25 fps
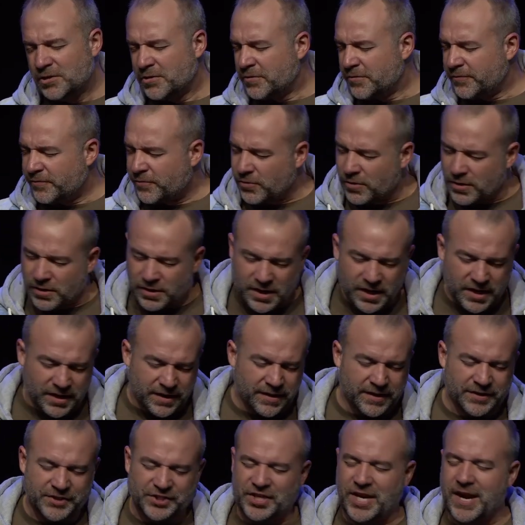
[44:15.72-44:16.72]
for
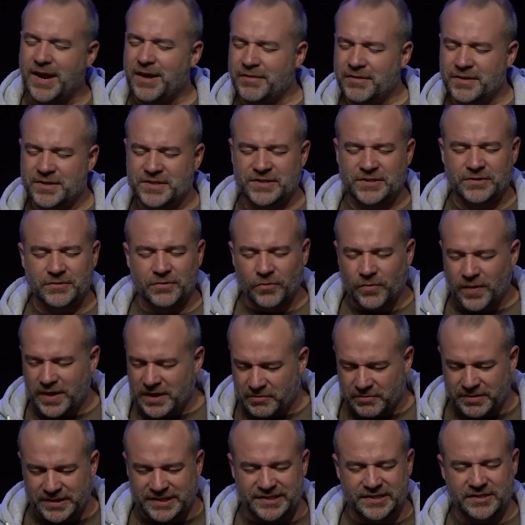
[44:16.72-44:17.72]
a challenge to the way
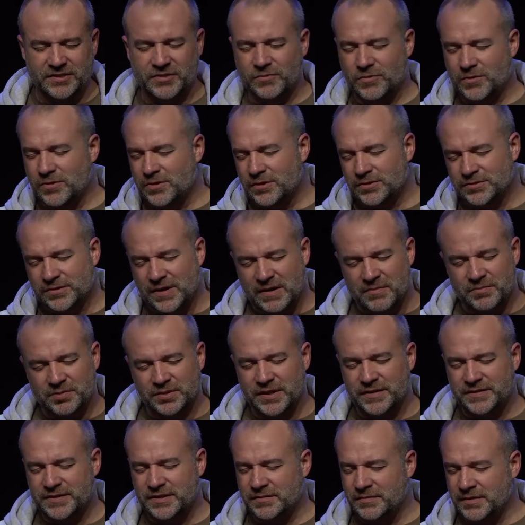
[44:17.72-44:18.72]
that we see the world or our
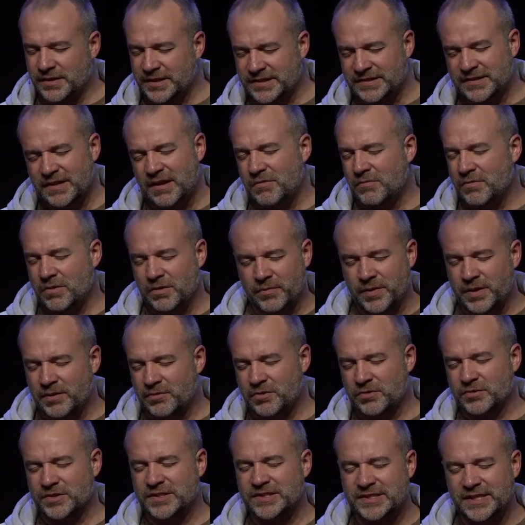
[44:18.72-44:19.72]
beliefs. Like, it's not, we don't
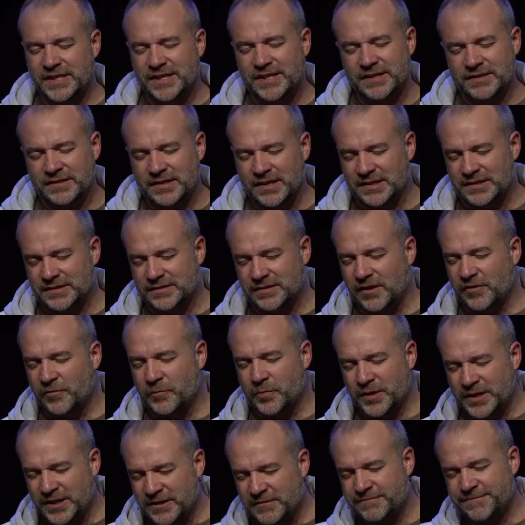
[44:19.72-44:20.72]
go seeking that stuff,
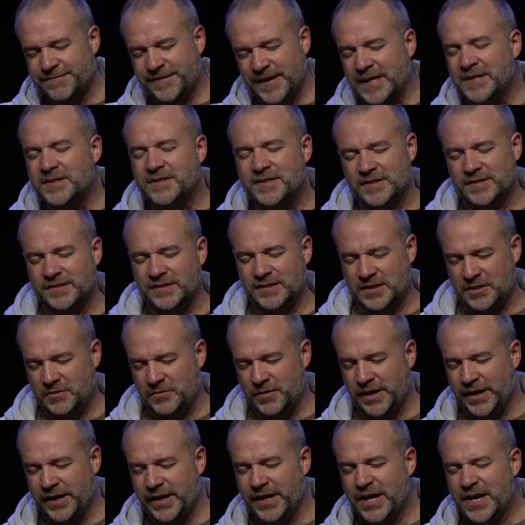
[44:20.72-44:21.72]
but it finds us
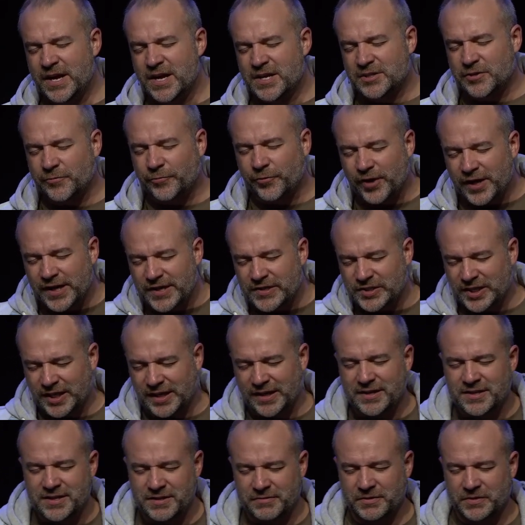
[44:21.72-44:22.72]
anyway. So for each
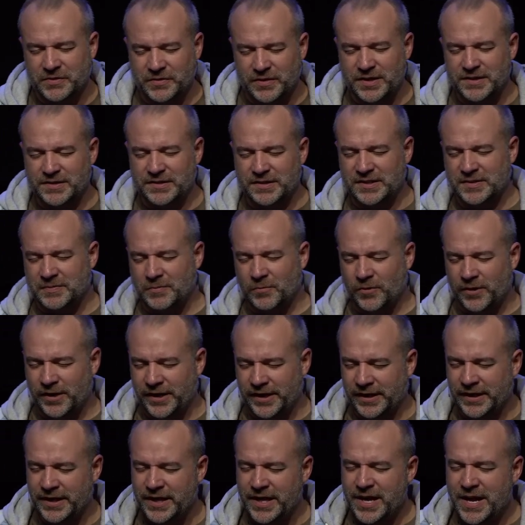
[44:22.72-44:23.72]
hand that was raised this
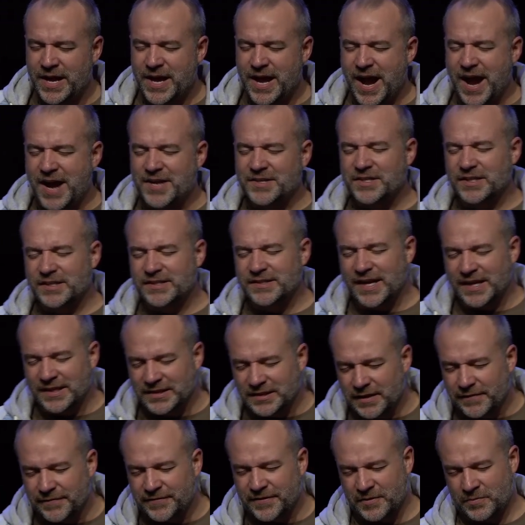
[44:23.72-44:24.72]
morning, I
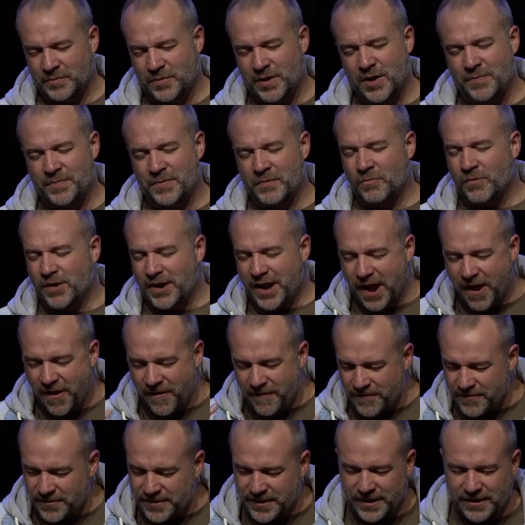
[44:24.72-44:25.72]
lift them up, and
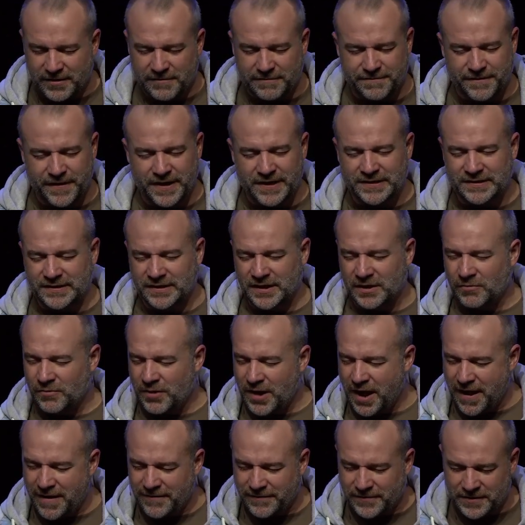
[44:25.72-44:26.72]
whatever they are facing and
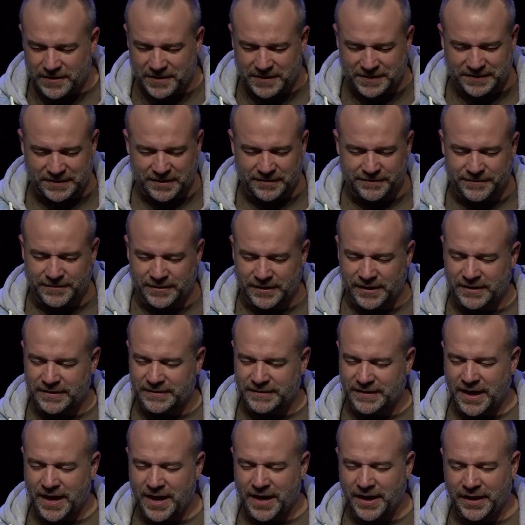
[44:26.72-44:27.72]
whatever their suffering is,
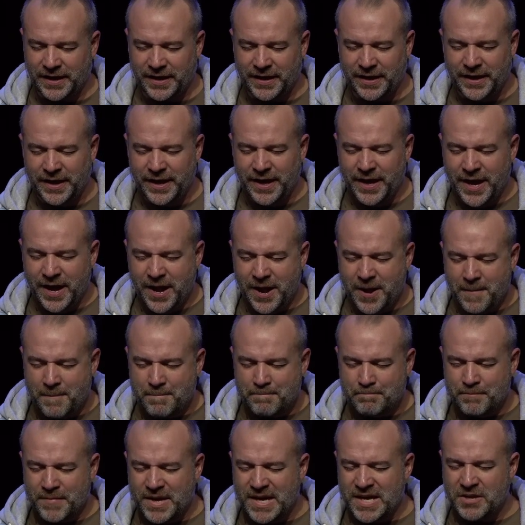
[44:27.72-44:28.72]
God,
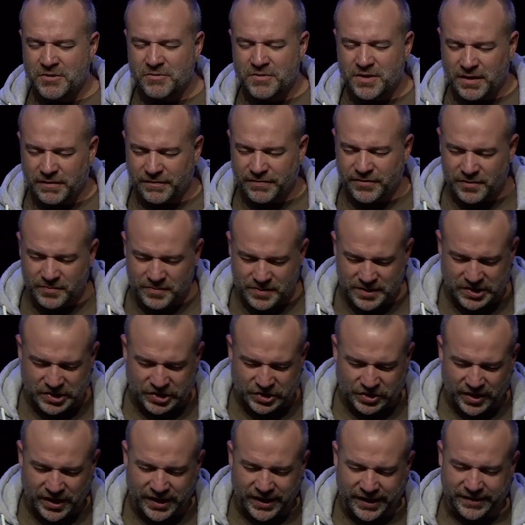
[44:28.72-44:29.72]
may you give them the
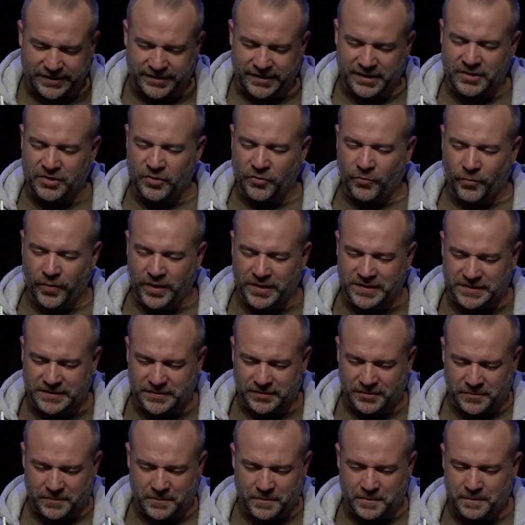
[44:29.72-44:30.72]
strength and the
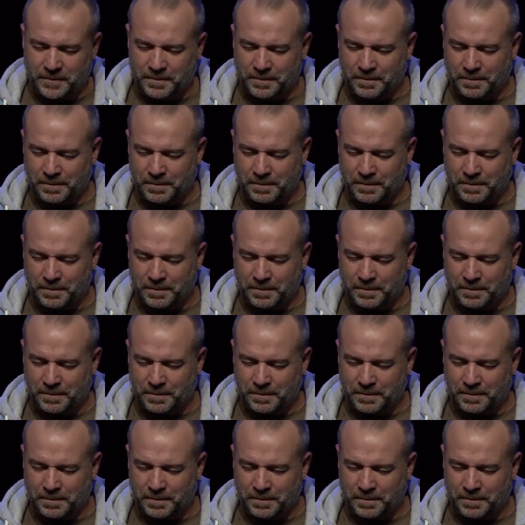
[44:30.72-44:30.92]
wisdom